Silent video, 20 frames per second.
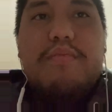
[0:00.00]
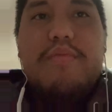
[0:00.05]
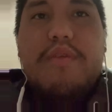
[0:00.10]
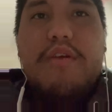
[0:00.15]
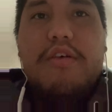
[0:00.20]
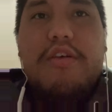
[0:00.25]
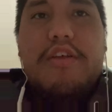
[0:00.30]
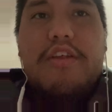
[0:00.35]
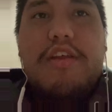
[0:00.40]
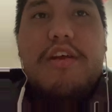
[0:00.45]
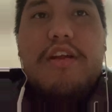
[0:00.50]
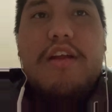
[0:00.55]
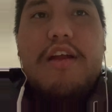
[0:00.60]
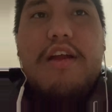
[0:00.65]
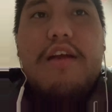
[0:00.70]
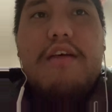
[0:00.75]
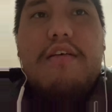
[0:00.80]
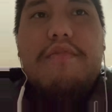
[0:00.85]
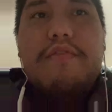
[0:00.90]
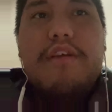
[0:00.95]
the only thing that
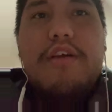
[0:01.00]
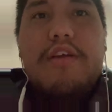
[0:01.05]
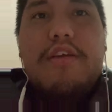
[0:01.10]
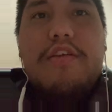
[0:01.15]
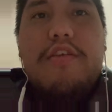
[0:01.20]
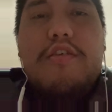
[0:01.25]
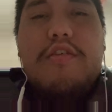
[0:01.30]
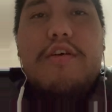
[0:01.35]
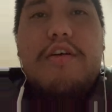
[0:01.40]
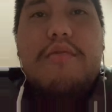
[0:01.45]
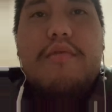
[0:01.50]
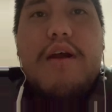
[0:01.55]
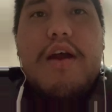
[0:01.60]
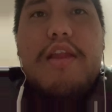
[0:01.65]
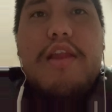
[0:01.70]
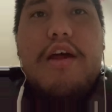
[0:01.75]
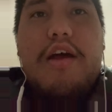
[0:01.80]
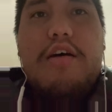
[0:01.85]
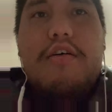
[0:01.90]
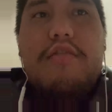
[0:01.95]
I have done to it right
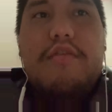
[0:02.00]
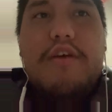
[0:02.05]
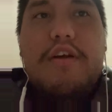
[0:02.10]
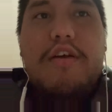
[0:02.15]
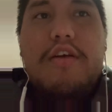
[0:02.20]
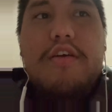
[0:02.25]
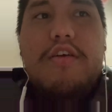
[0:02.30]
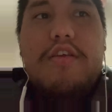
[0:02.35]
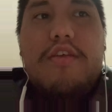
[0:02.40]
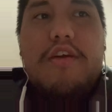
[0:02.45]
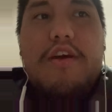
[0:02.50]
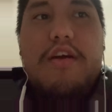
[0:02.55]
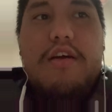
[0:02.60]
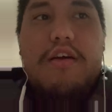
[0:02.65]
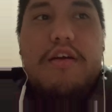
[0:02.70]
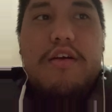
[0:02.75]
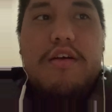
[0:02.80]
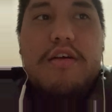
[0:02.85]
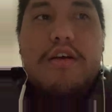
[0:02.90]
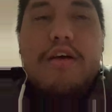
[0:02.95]
now is
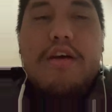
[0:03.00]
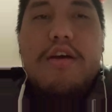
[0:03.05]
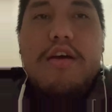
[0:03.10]
a